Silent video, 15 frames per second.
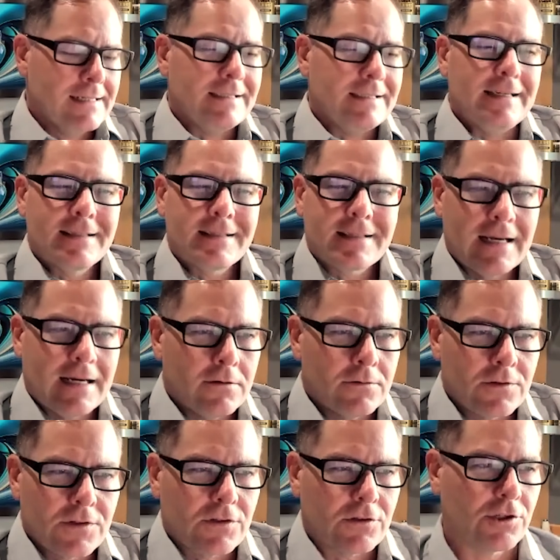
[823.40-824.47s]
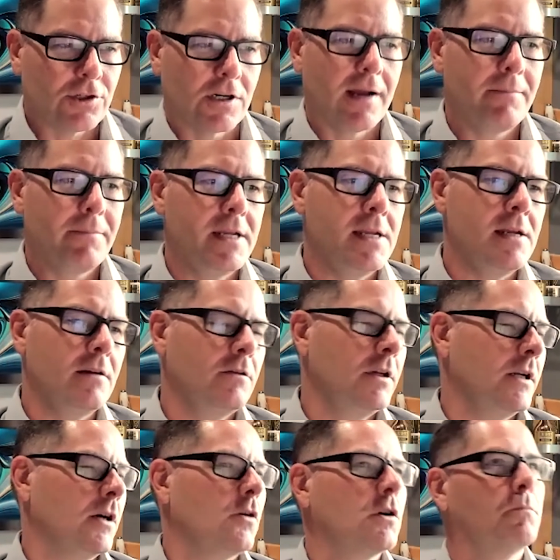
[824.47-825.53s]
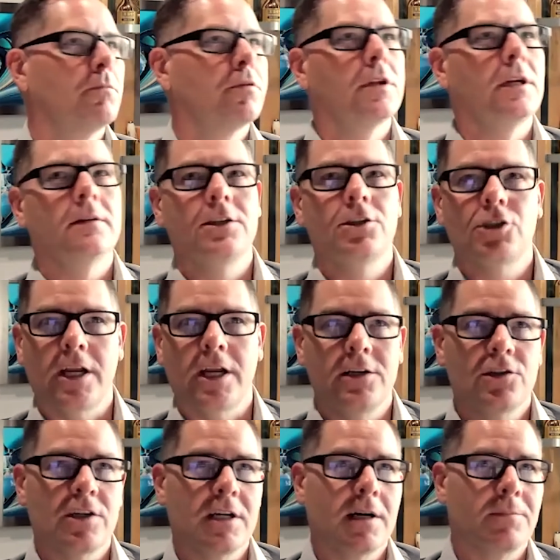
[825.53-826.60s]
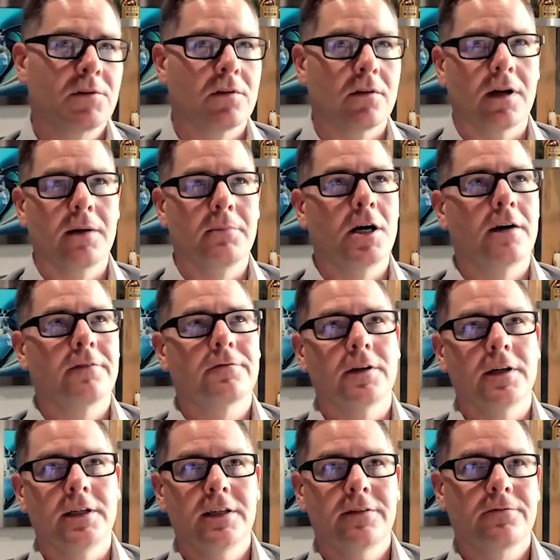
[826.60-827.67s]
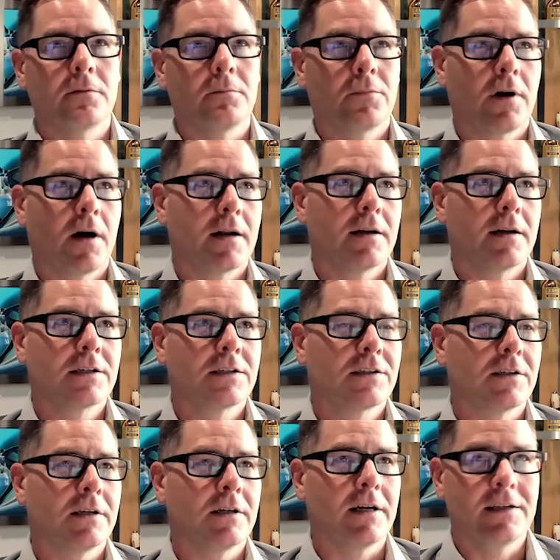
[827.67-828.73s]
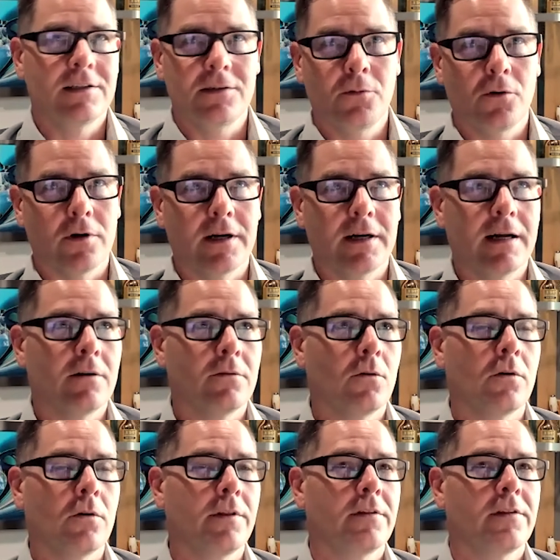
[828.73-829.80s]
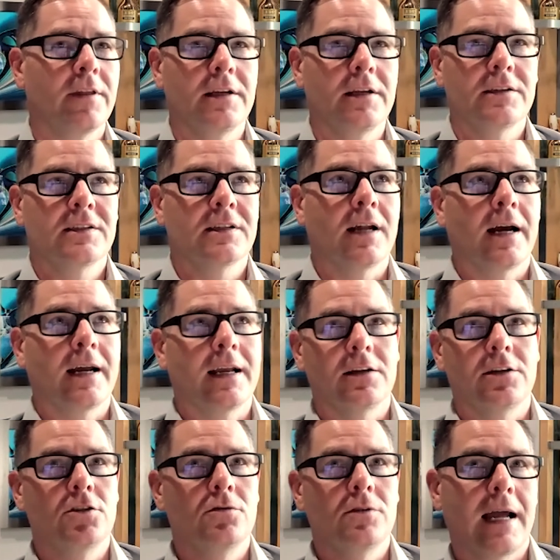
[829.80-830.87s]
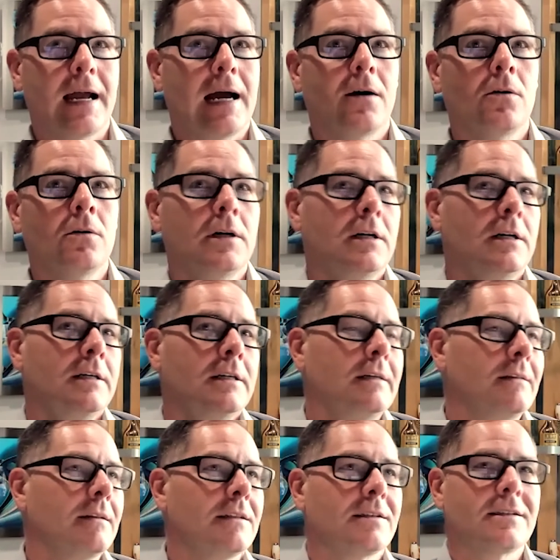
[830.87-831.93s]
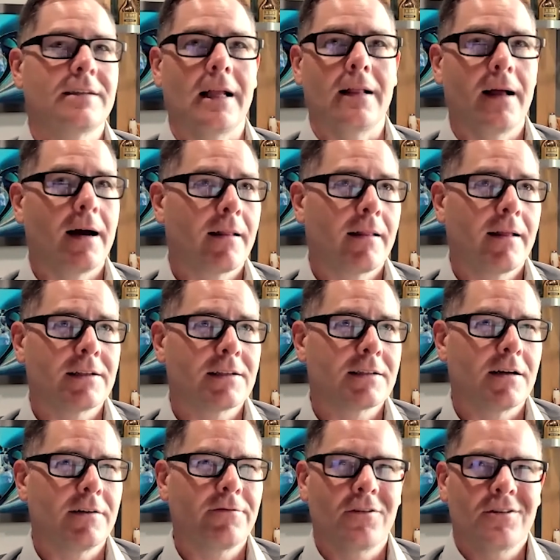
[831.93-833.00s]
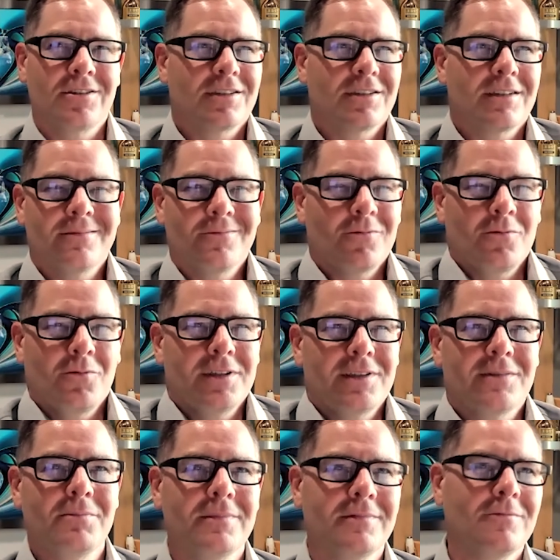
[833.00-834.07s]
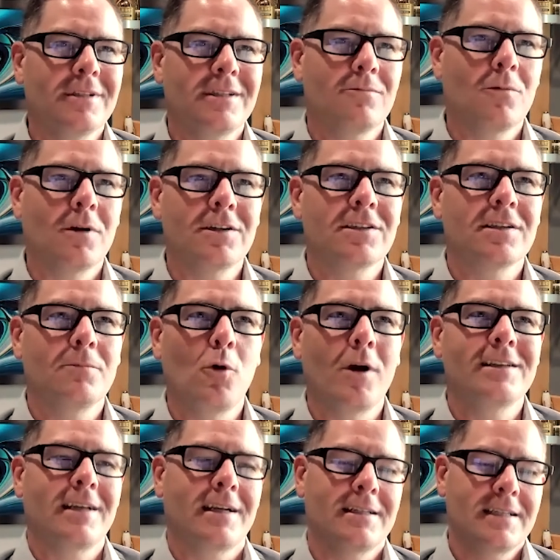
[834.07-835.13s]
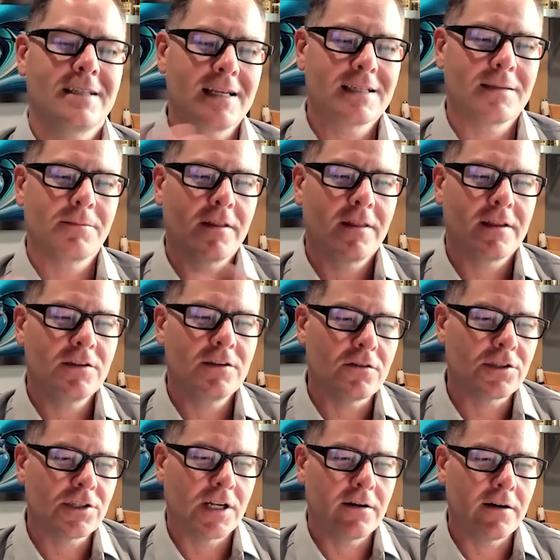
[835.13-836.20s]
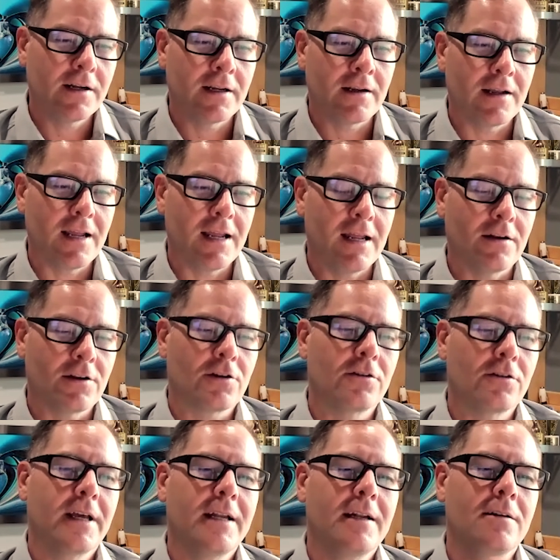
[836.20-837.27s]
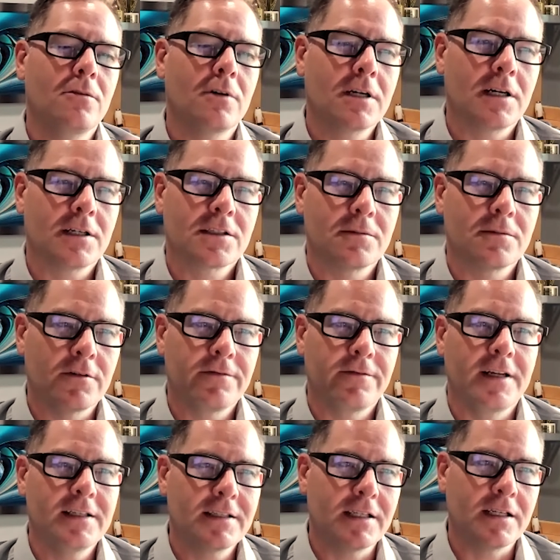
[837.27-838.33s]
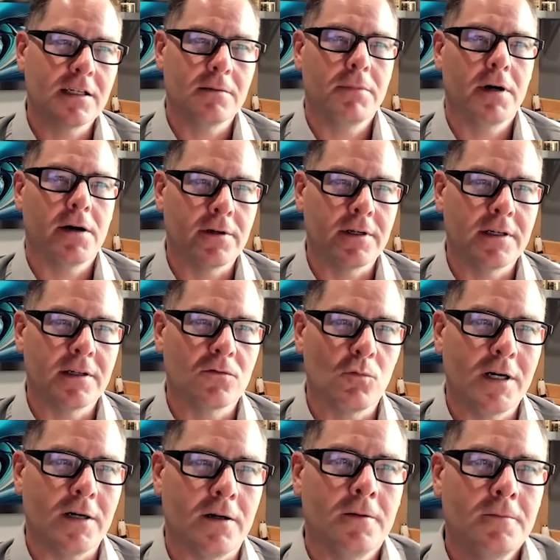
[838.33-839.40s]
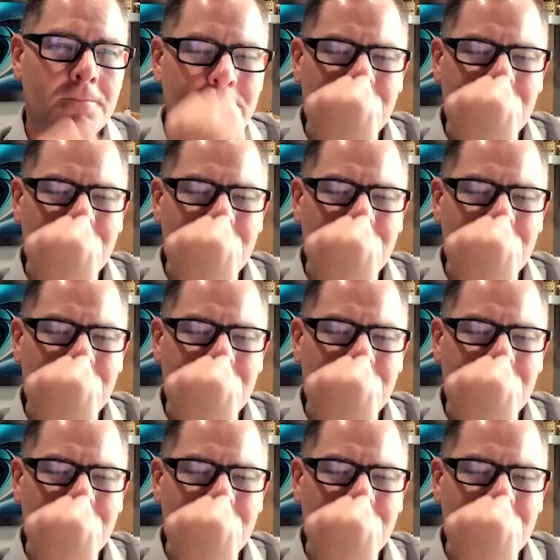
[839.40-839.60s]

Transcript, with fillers: discounts should i be you know completely changing up so that i'm offering different products uh, as you pointed out or the things that i can do now let's sell out of that stuff or just what's what's what are some ways i can take some of the things you're sharing and turn that into a customer facing component as well